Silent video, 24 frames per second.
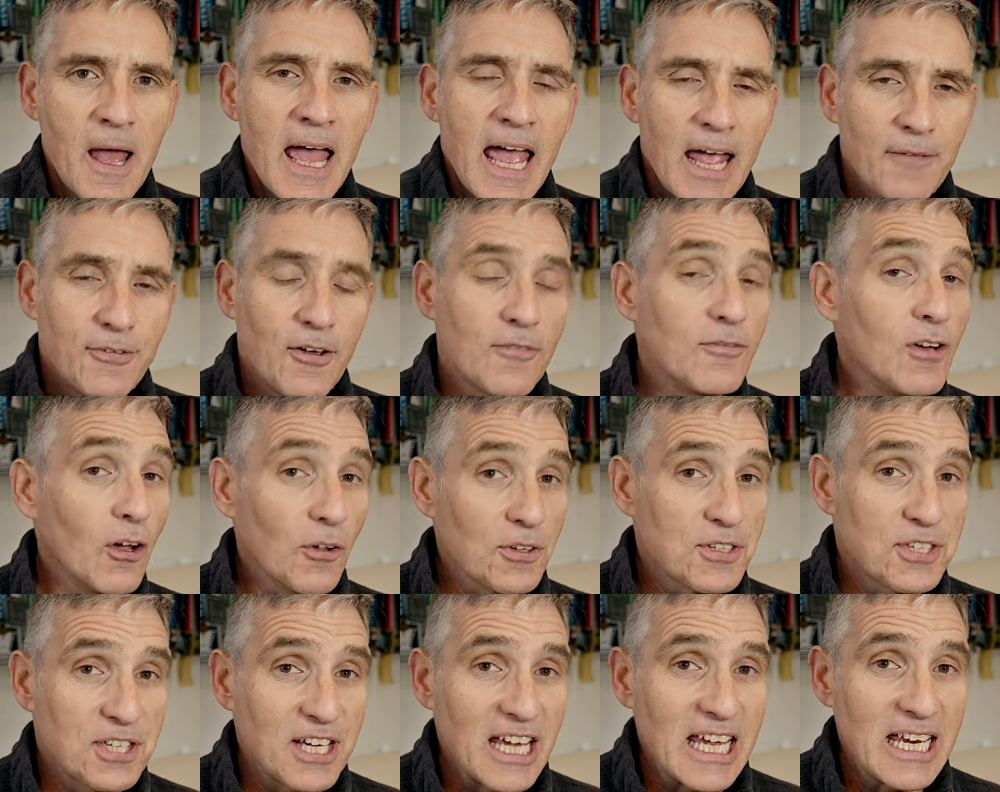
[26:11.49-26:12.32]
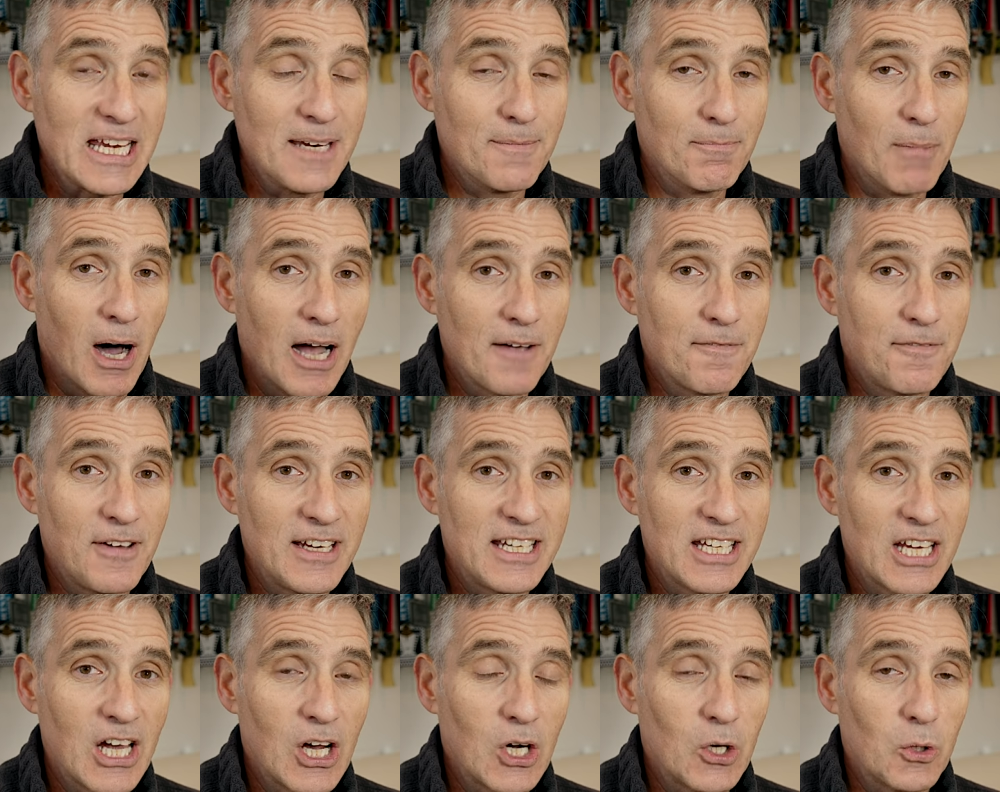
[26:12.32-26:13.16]
If you've not seen my
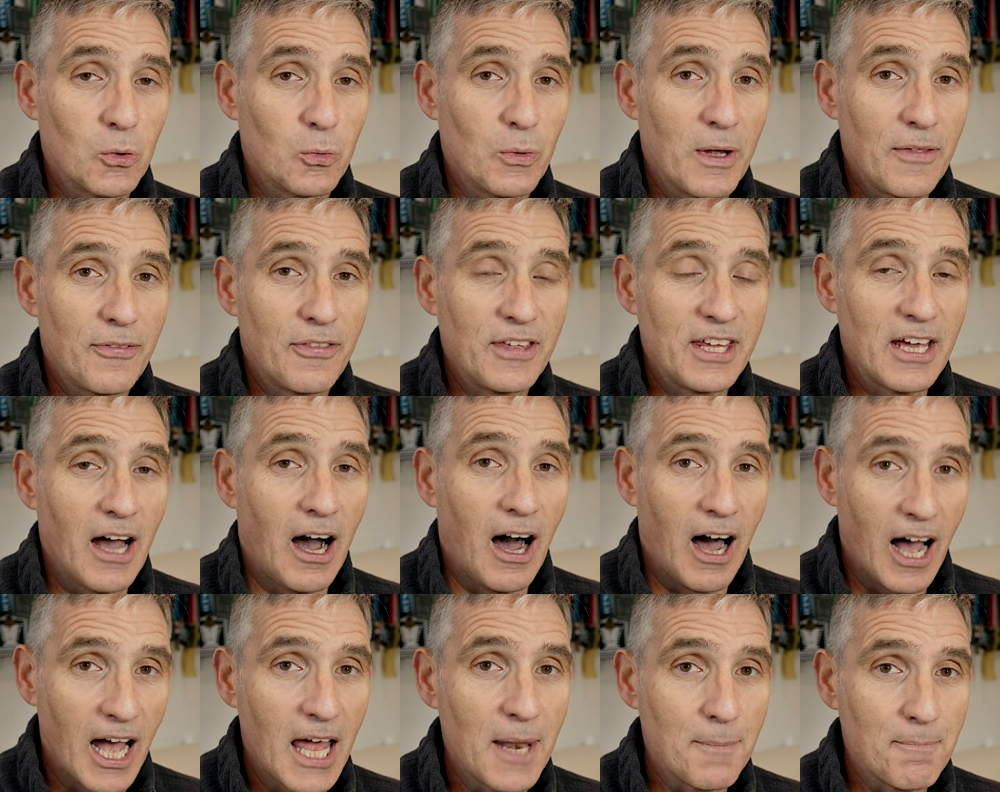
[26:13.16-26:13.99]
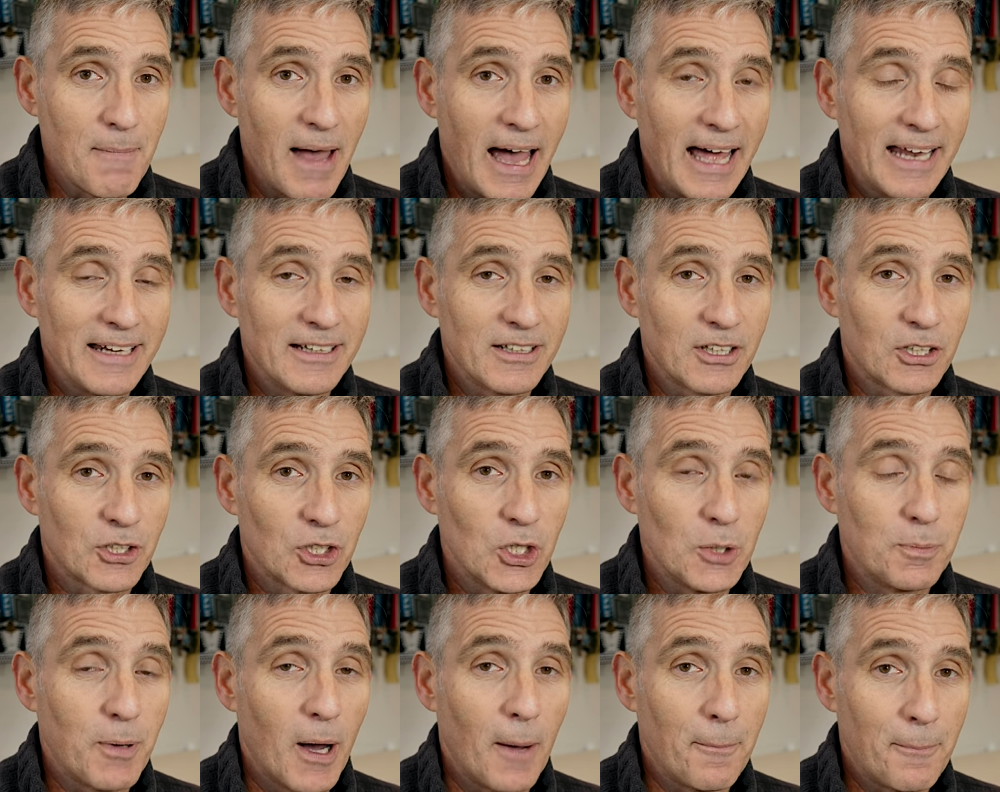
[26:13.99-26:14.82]
video with the Ironman
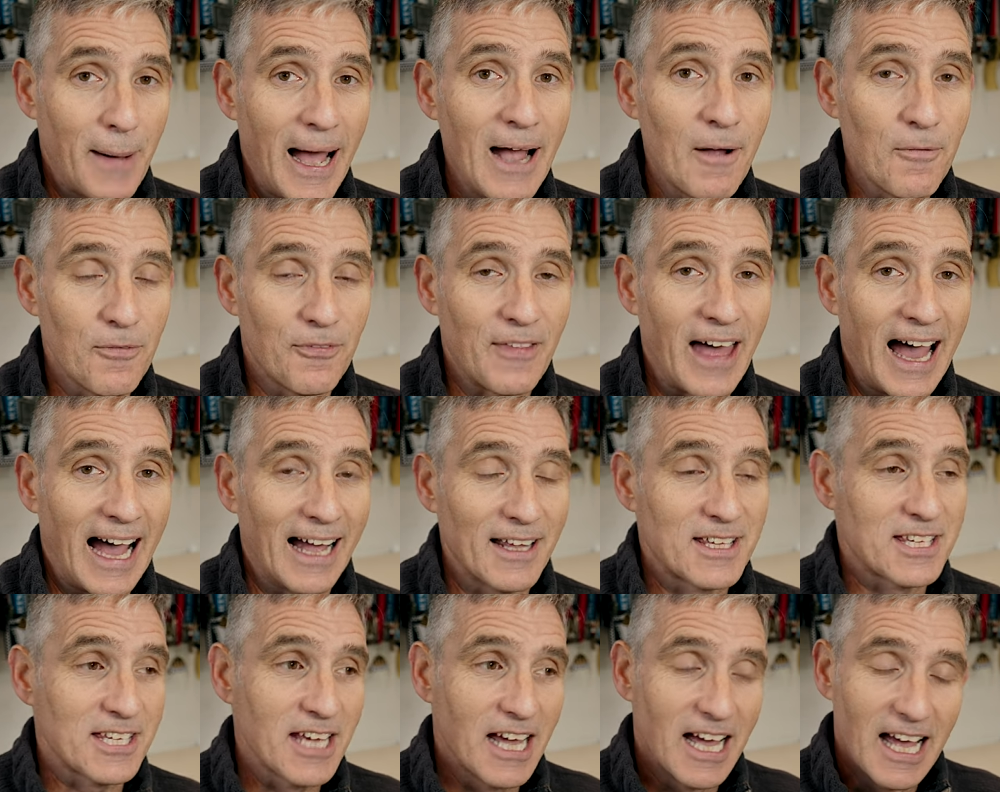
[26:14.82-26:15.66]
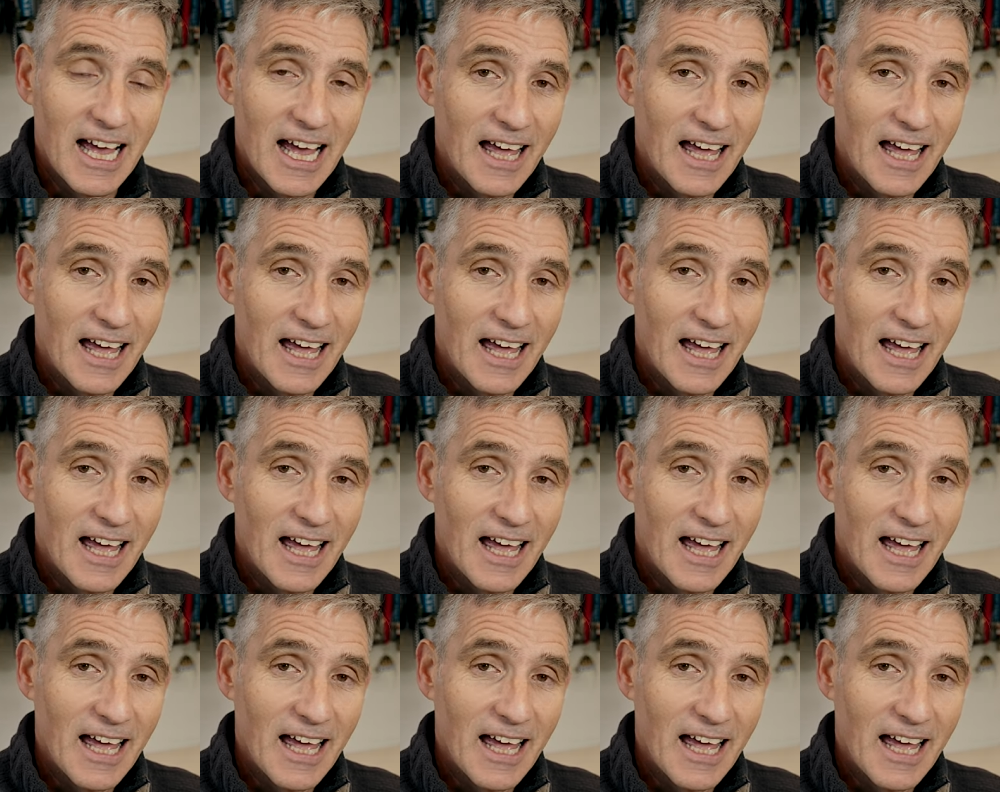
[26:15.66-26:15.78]
group about that,